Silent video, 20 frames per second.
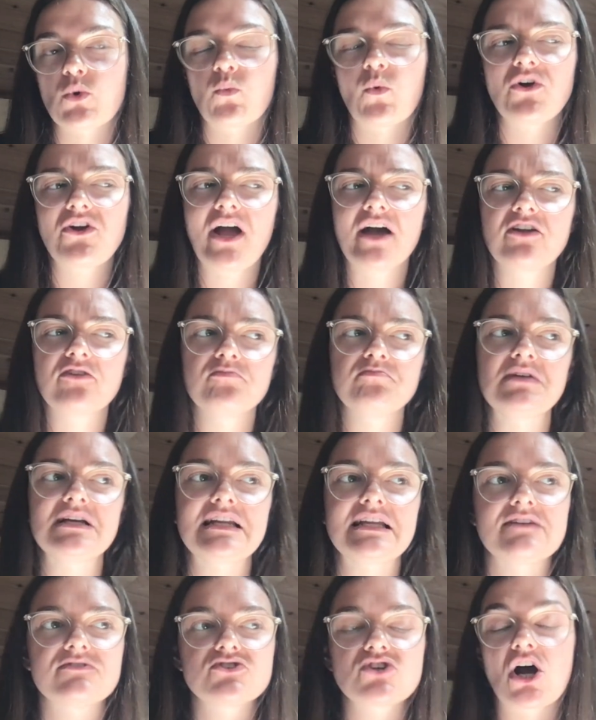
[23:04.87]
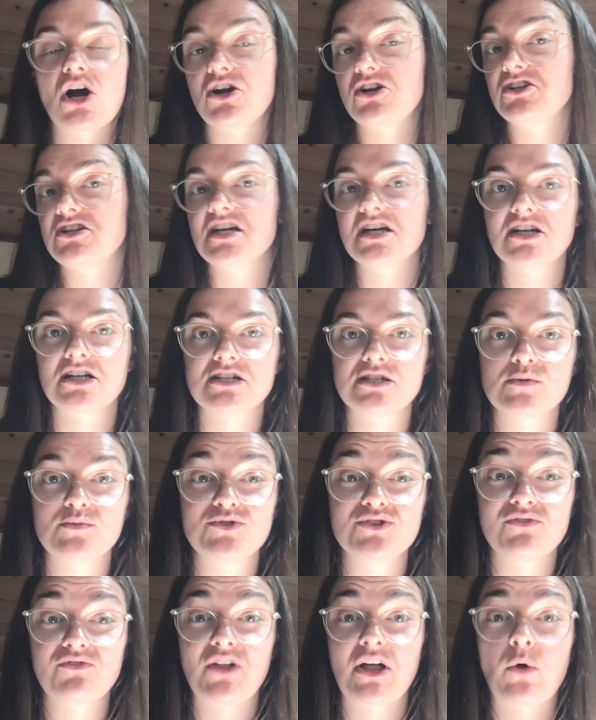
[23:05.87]
What kind of beliefs are there in
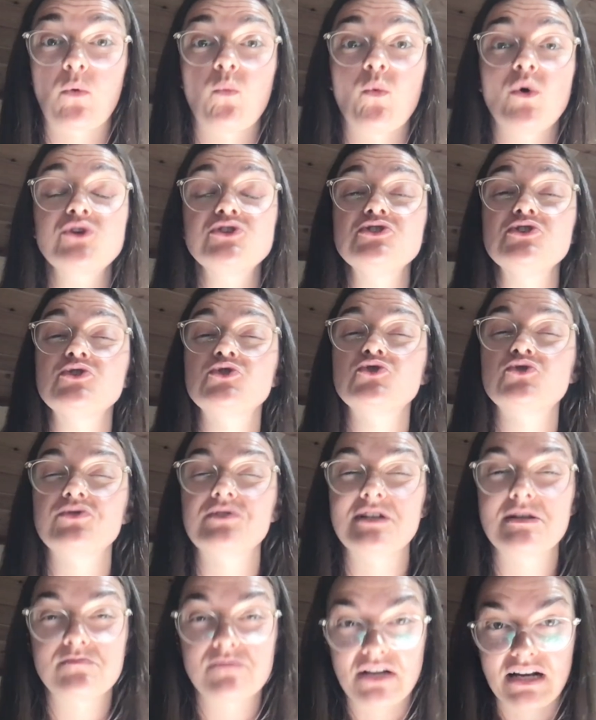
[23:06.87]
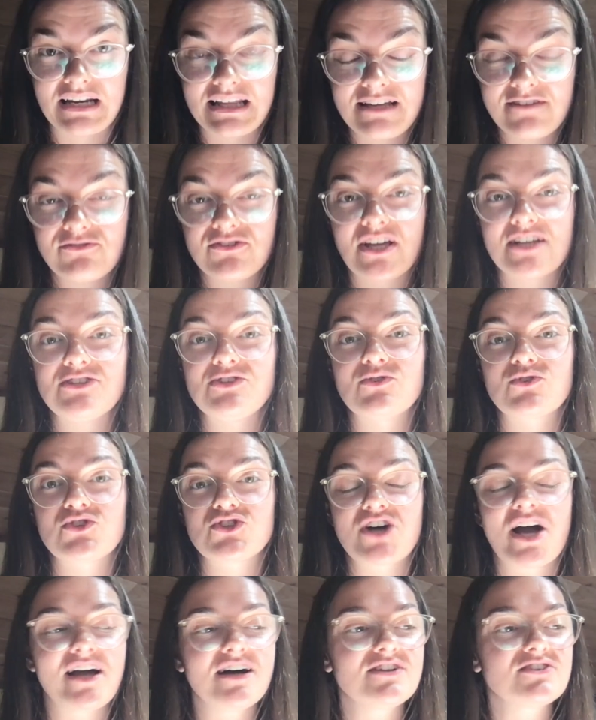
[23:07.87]
terms of like, what do you truly believe that your
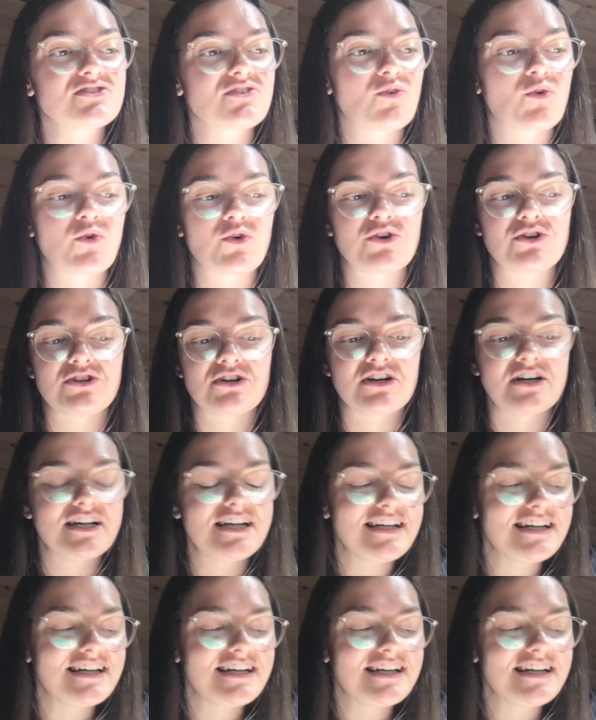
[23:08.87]
child or the